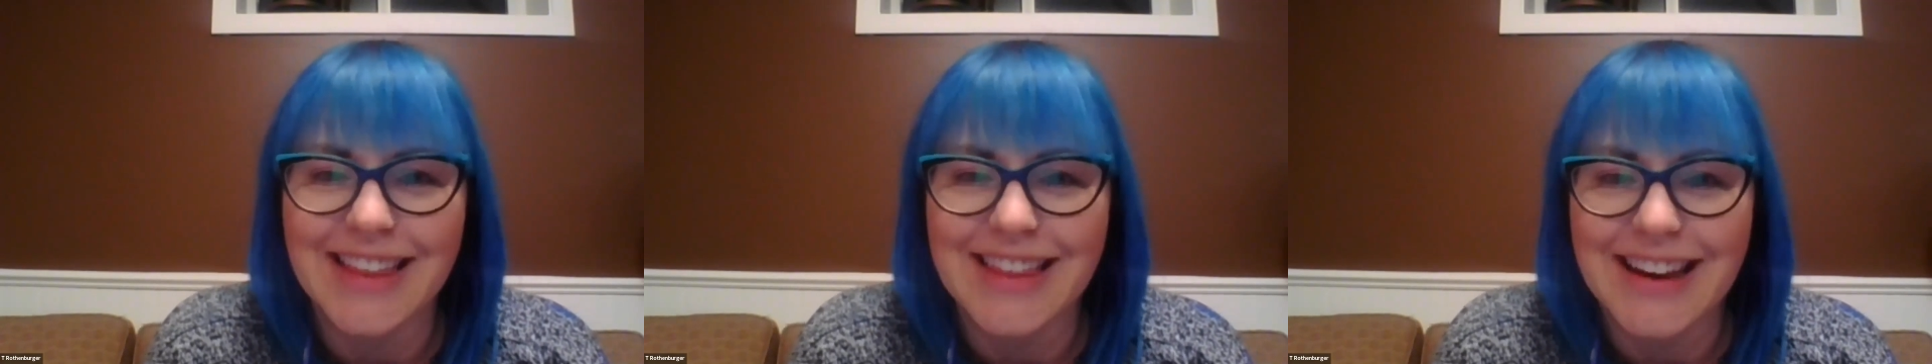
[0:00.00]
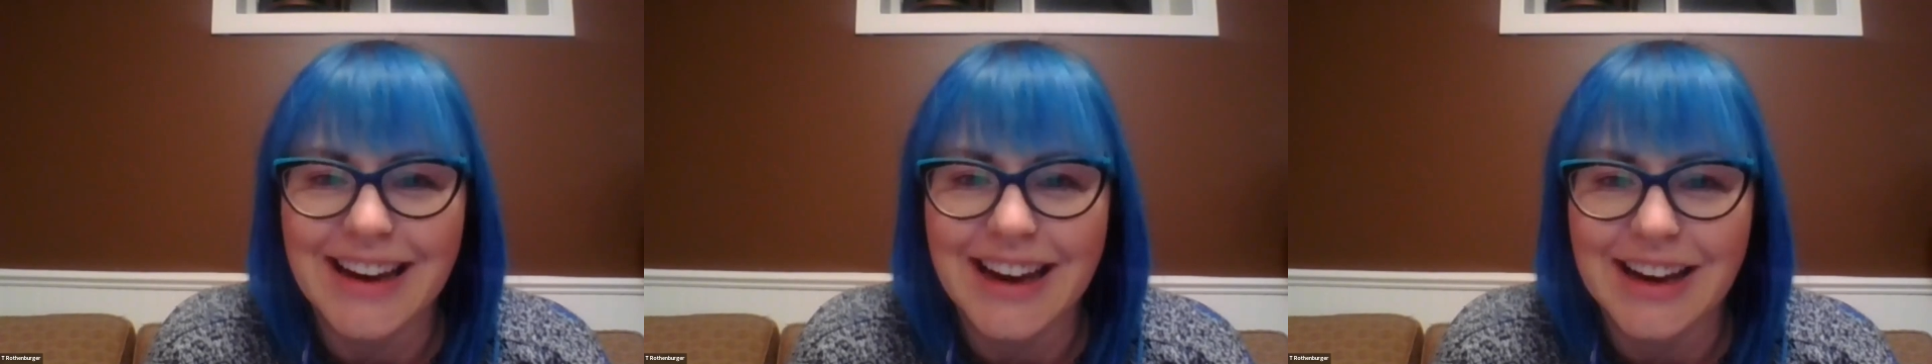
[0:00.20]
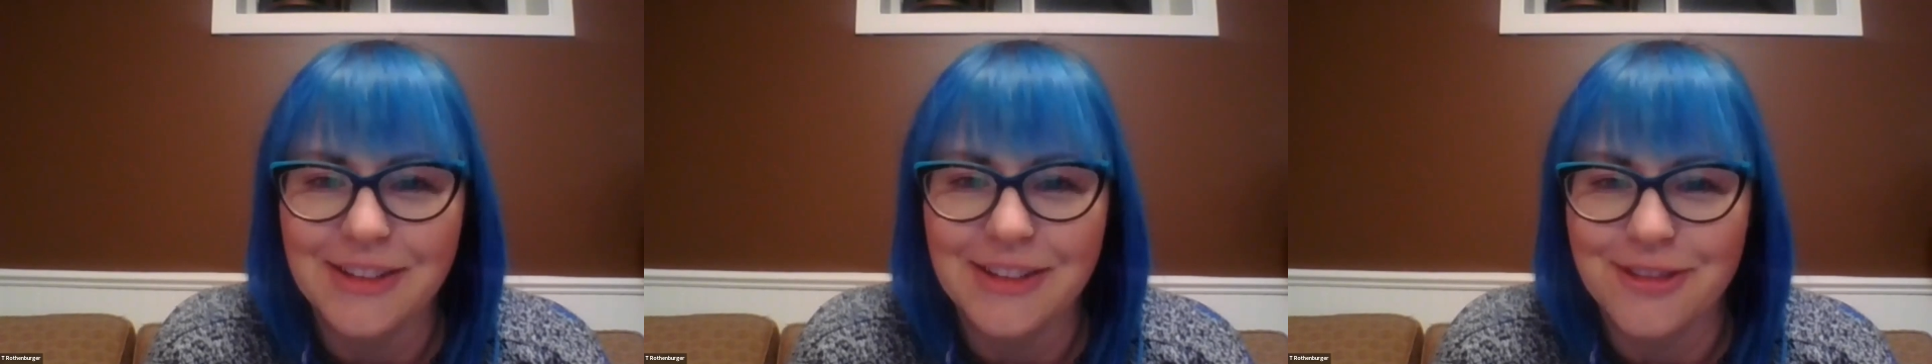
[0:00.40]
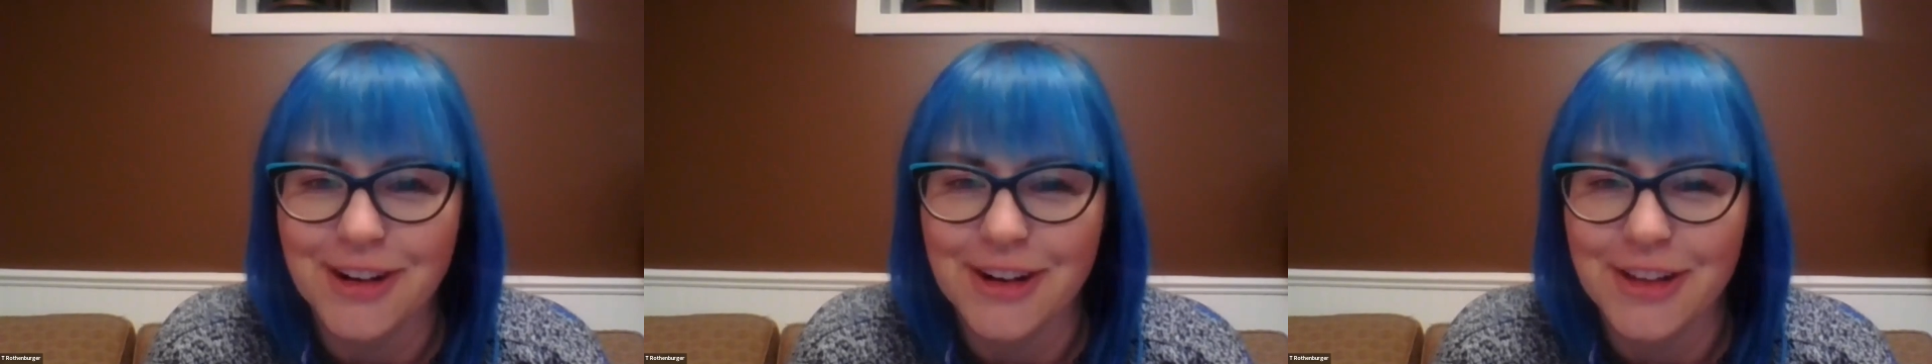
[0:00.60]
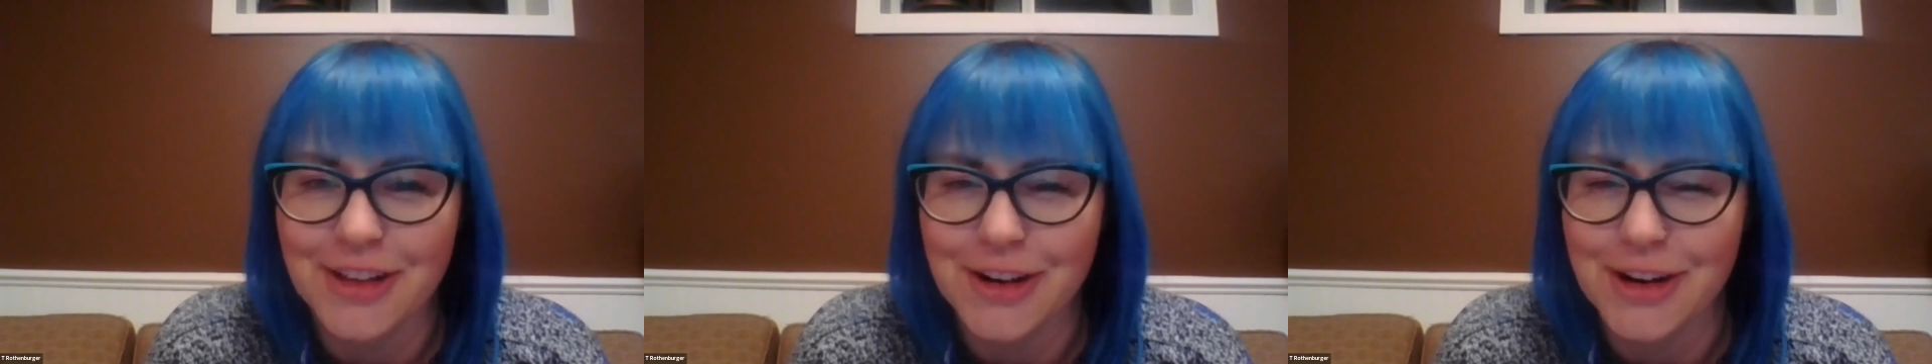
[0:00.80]
and then kind of
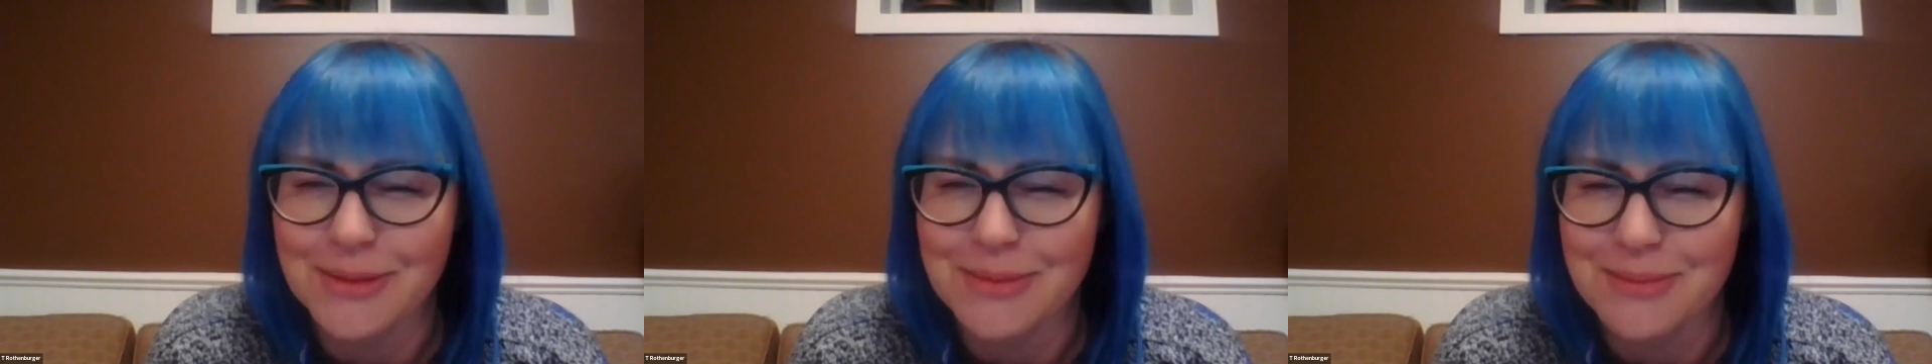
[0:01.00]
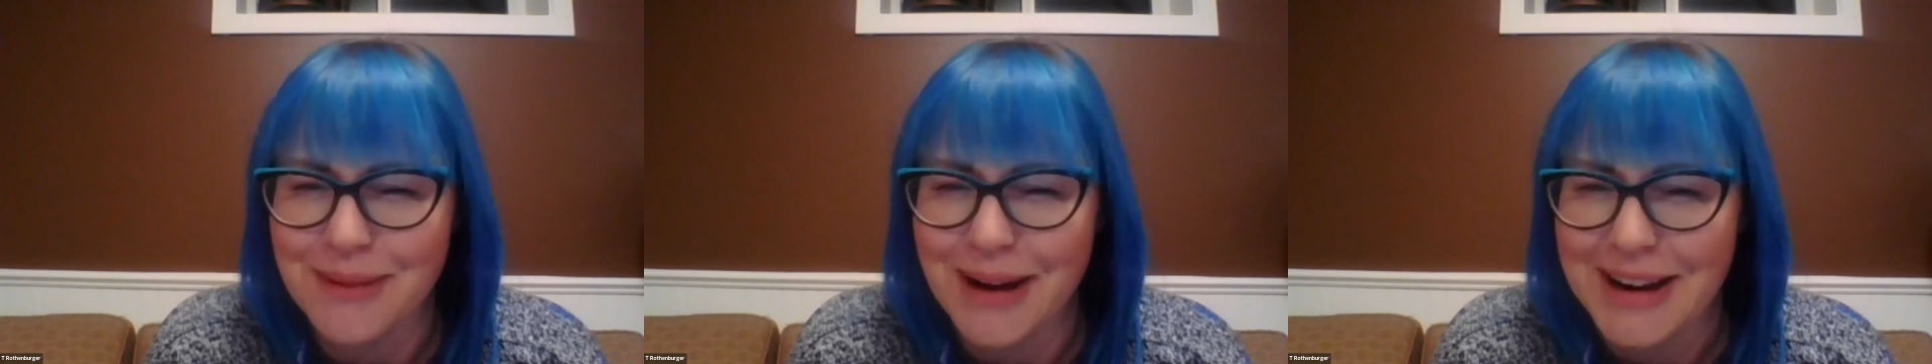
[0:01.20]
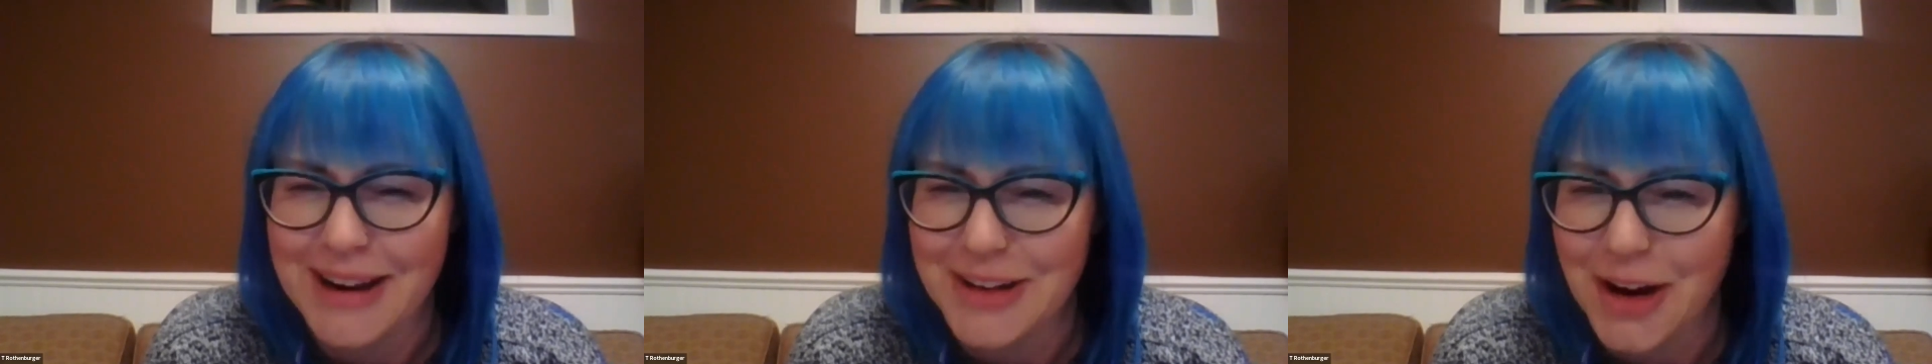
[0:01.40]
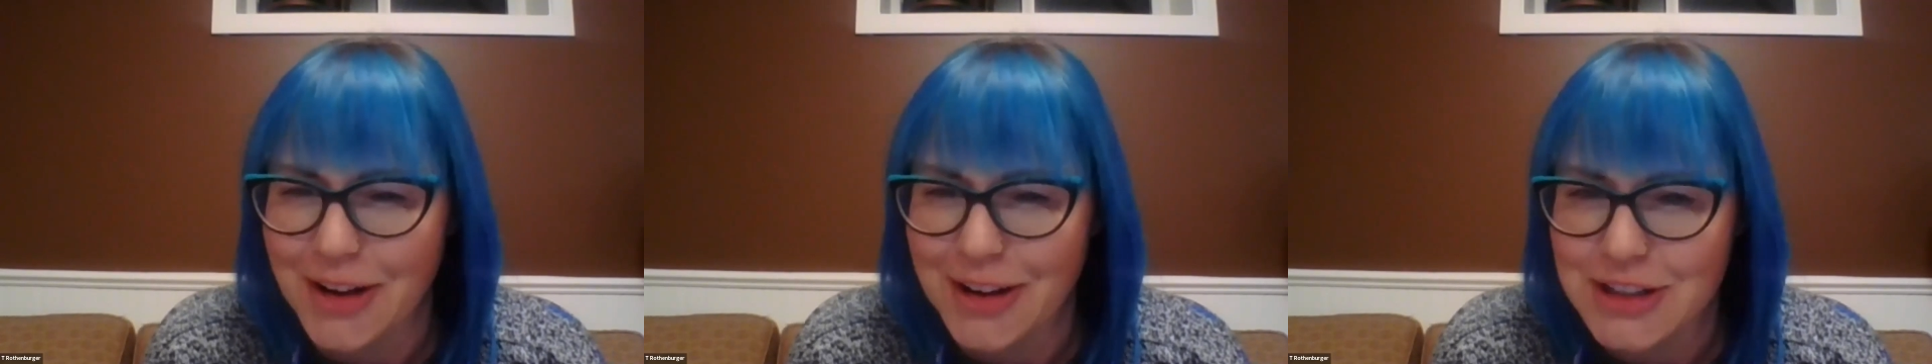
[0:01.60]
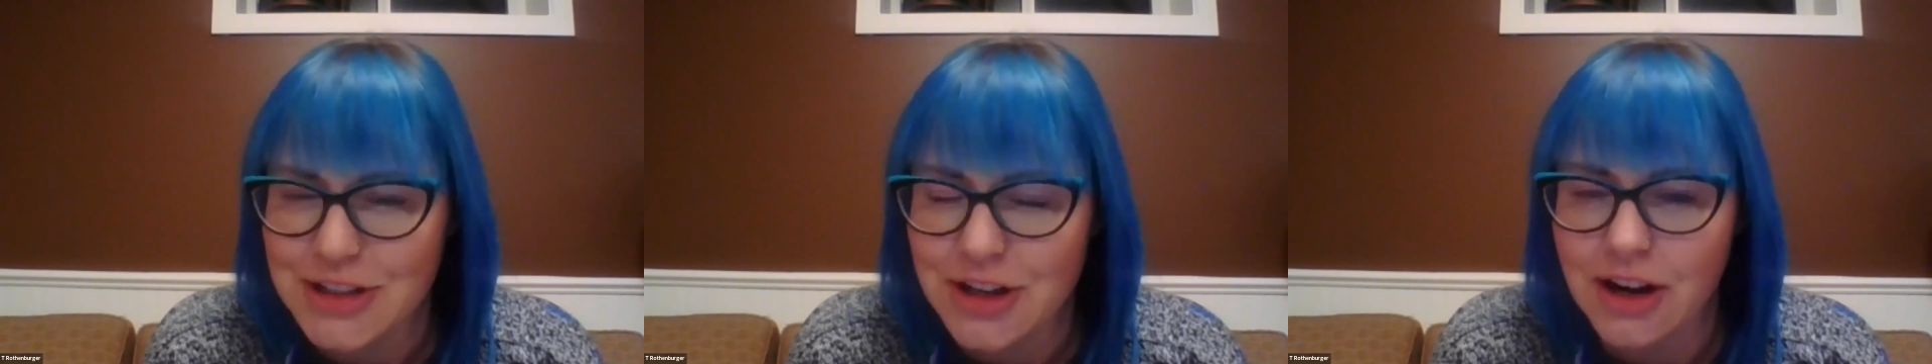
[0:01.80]
furthered my
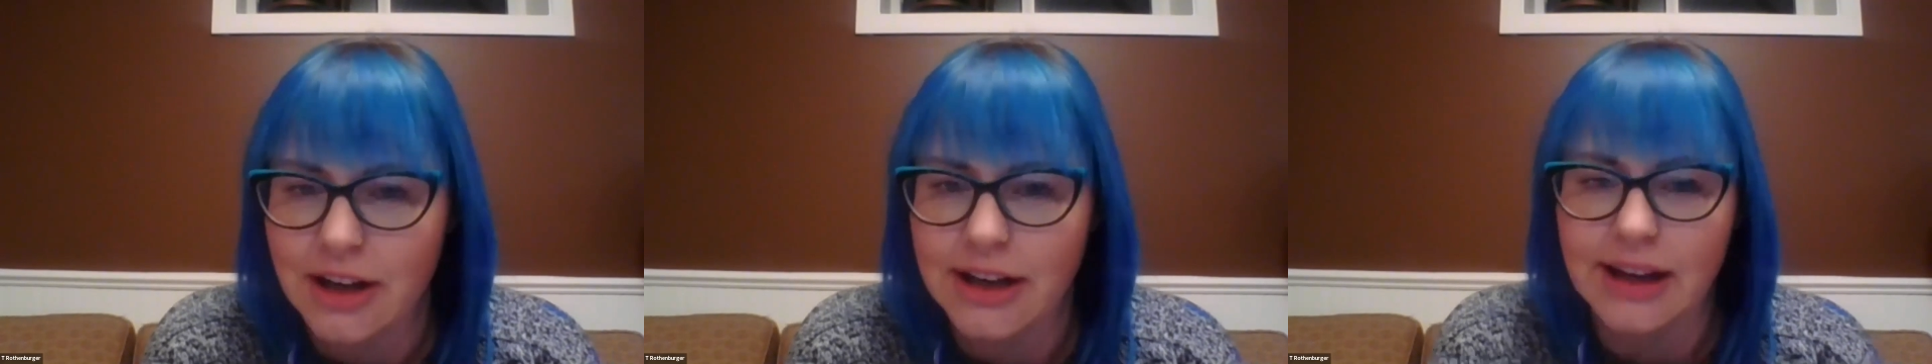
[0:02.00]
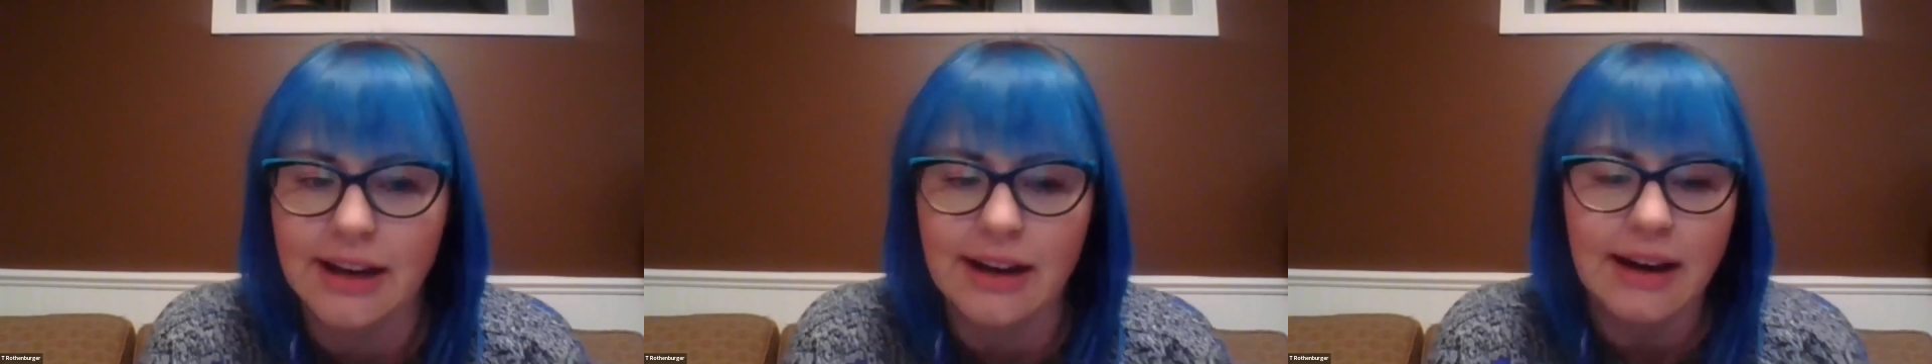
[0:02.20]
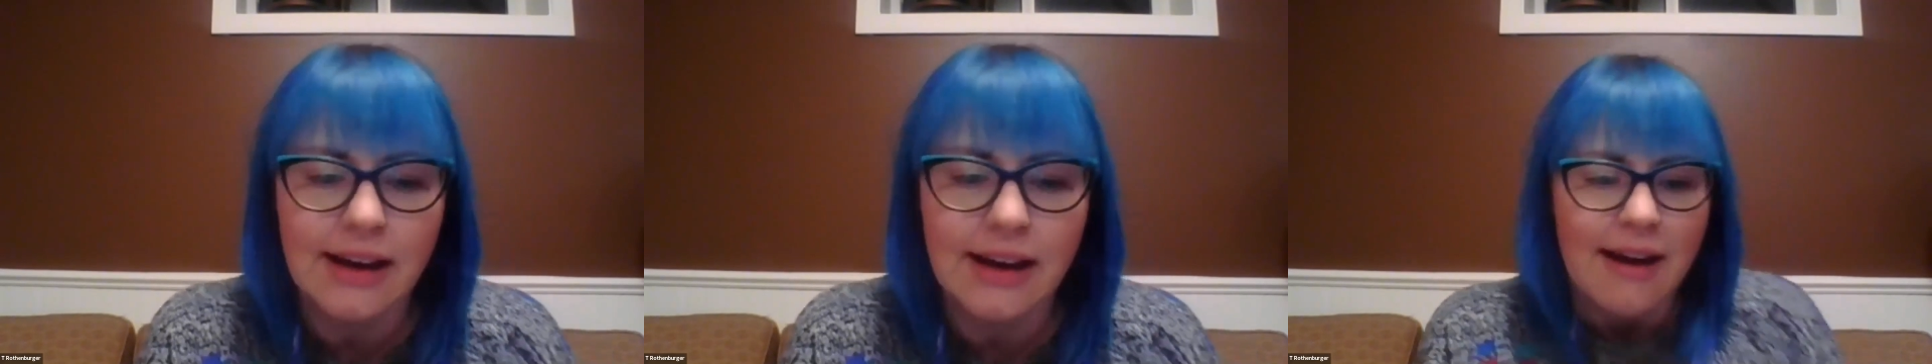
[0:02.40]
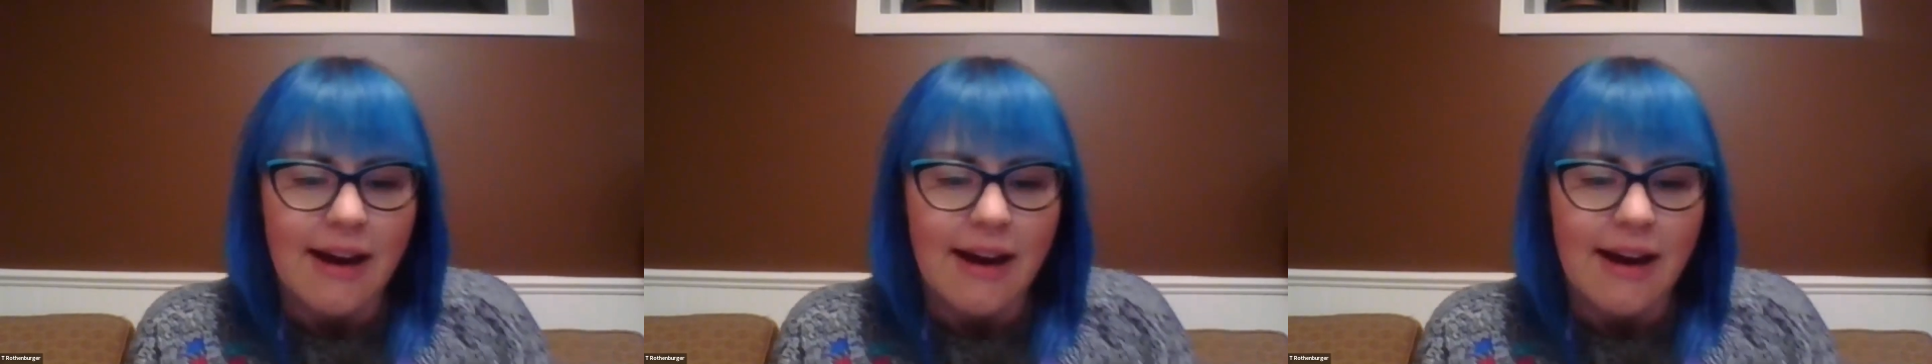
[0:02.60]
knowledge on it